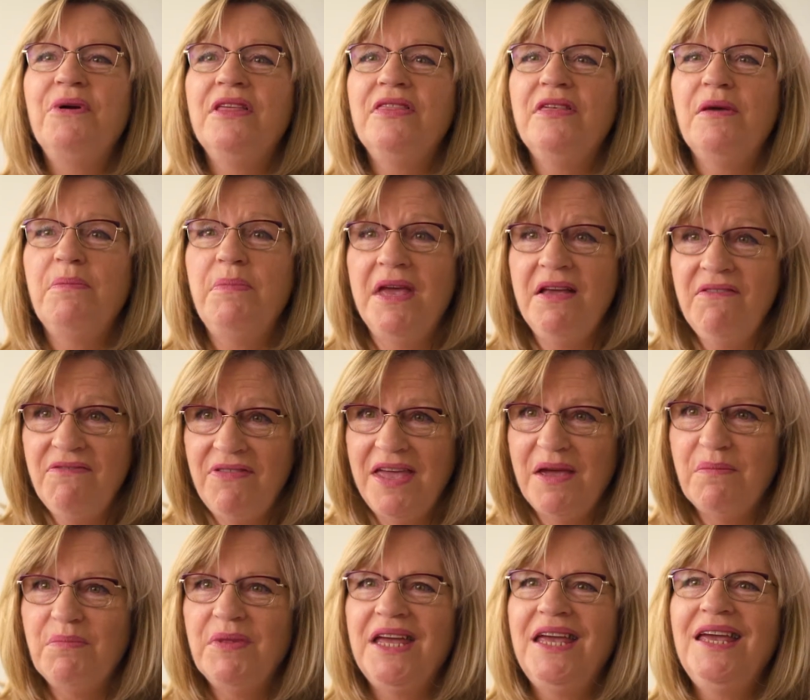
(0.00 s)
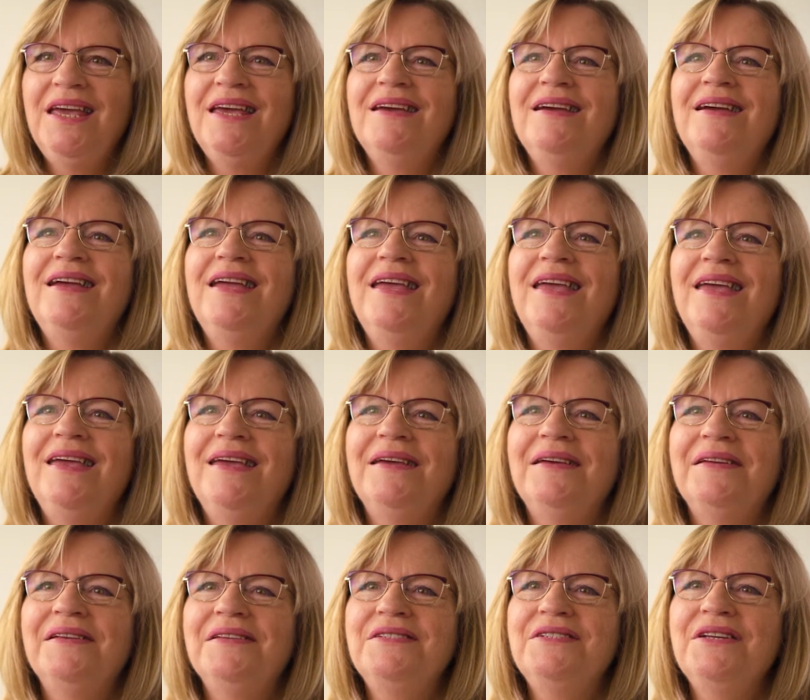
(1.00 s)
with a big family
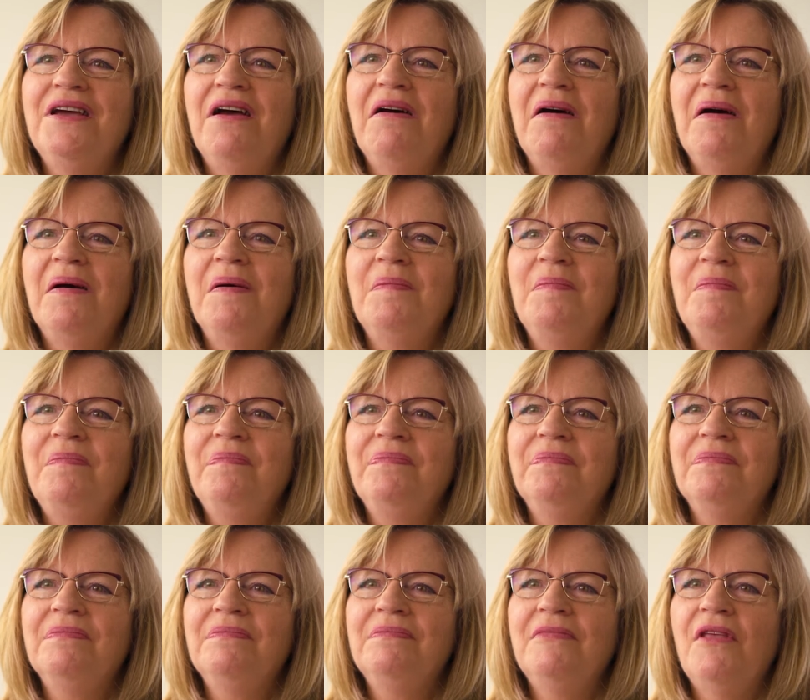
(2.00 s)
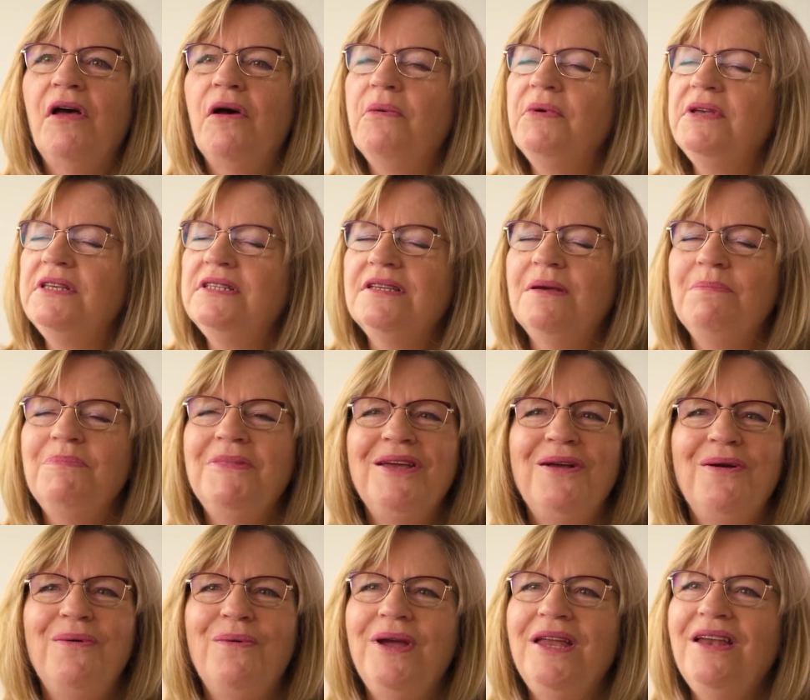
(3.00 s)
and um, always
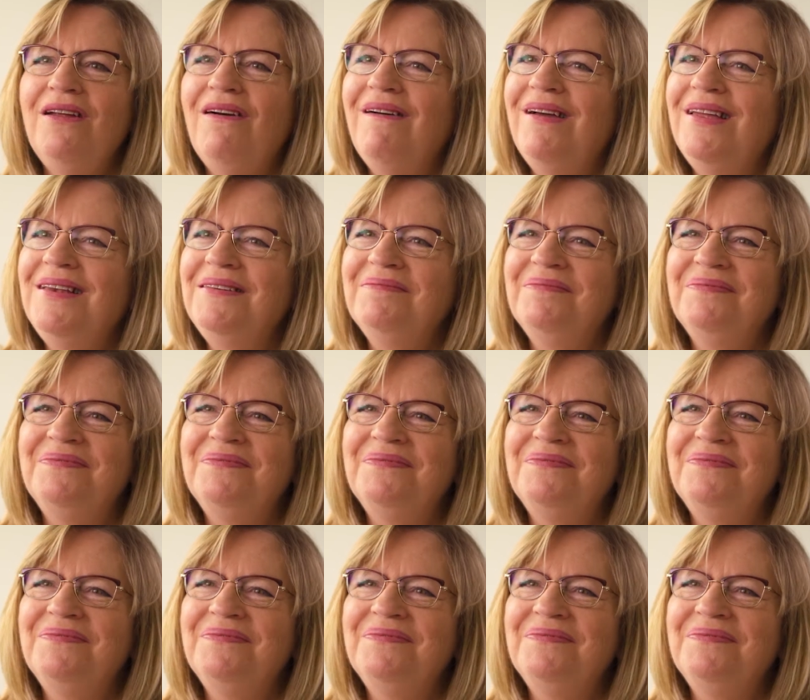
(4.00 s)
something going on.